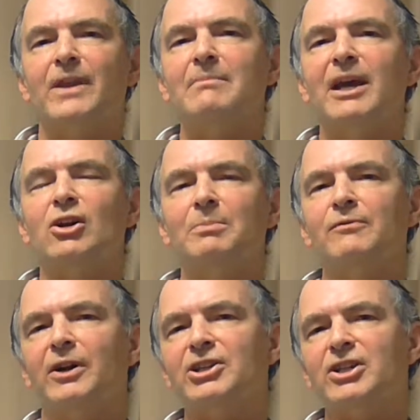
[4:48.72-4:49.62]
they may not
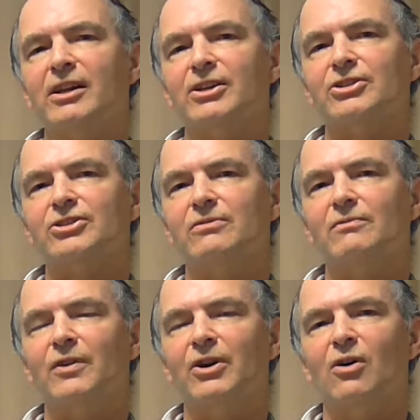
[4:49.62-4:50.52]
be very challenged,
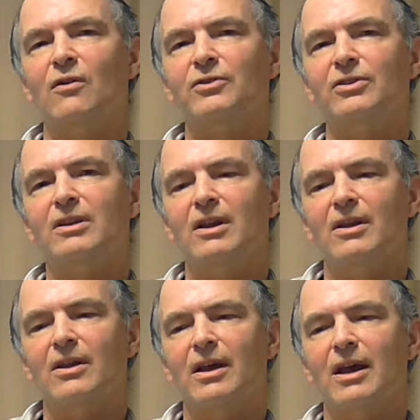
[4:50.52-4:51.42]
and very often
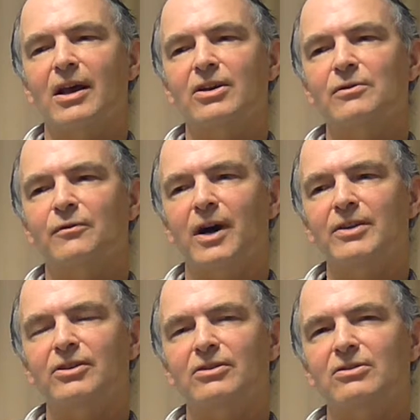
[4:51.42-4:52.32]
you
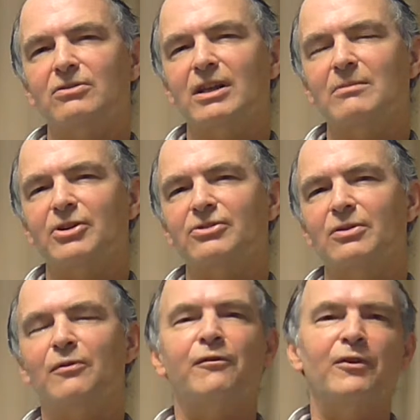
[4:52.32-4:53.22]
find that you get the impression
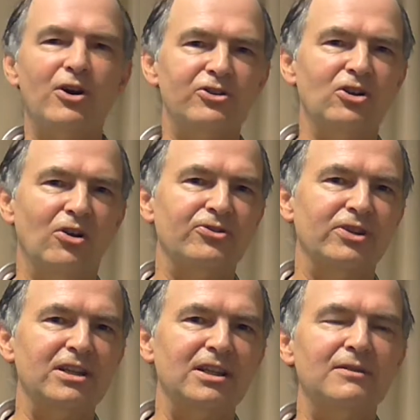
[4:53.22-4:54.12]
that the first
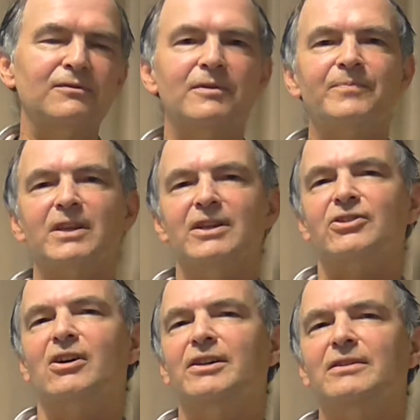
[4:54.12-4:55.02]
answer they give
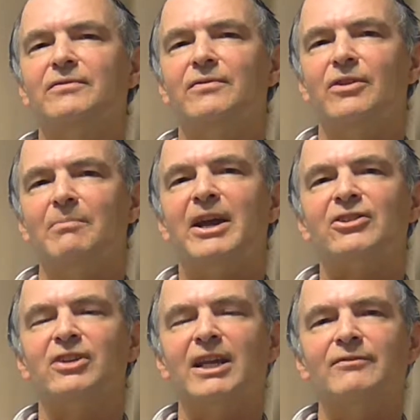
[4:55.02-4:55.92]
is kind of the
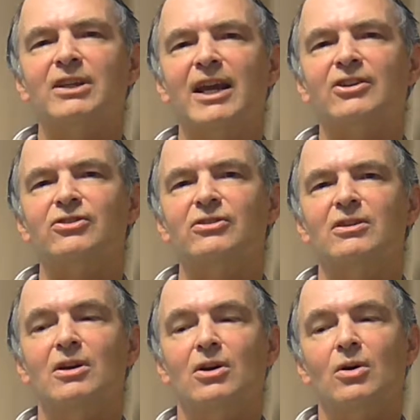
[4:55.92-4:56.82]
best they ever get to.
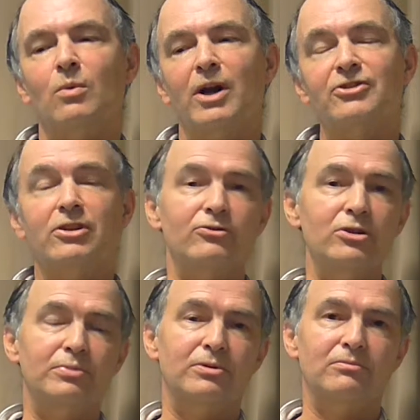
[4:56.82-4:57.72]
Whereas in a
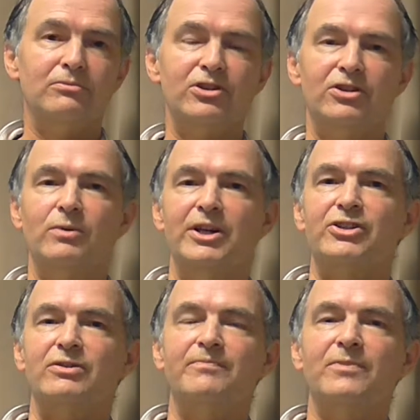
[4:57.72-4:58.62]
group
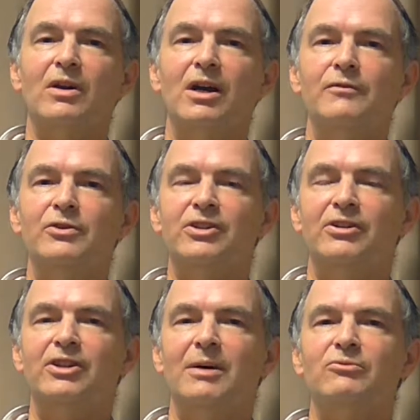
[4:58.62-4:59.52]
situation, if you
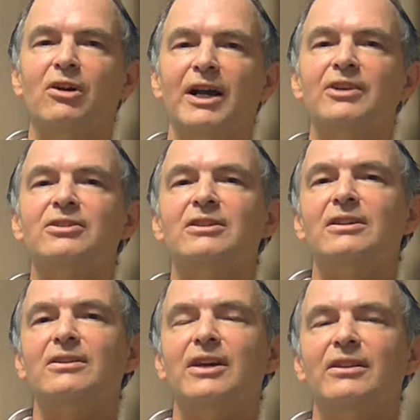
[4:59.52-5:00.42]
set it up right,
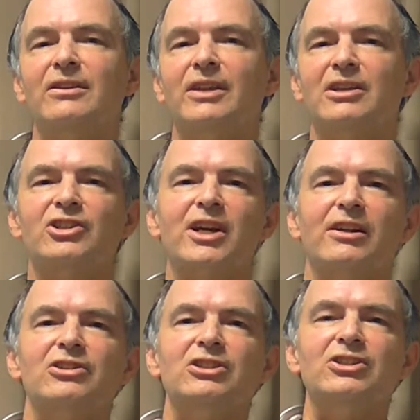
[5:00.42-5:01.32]
then they can
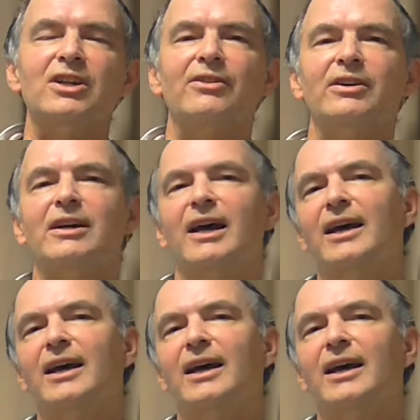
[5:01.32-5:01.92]
challenge each other,